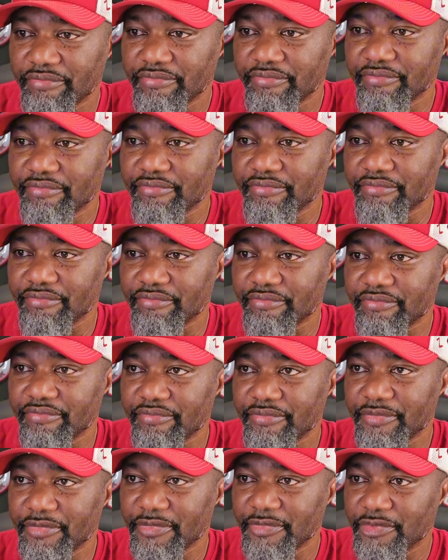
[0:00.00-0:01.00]
Mm.
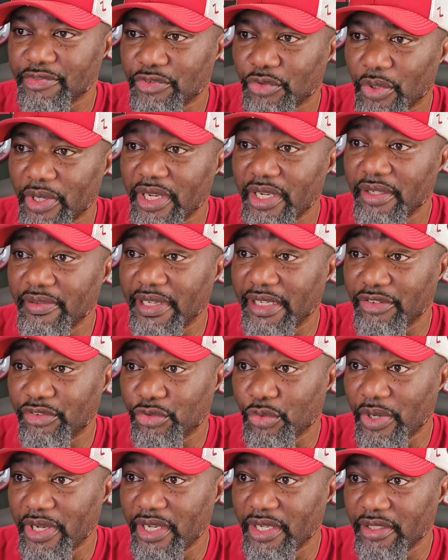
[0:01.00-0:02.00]
12, that's
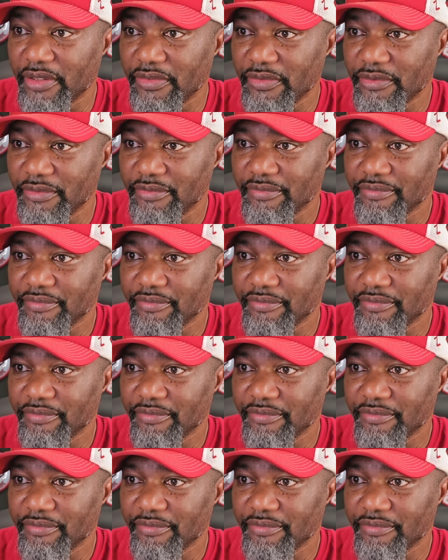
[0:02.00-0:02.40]
12.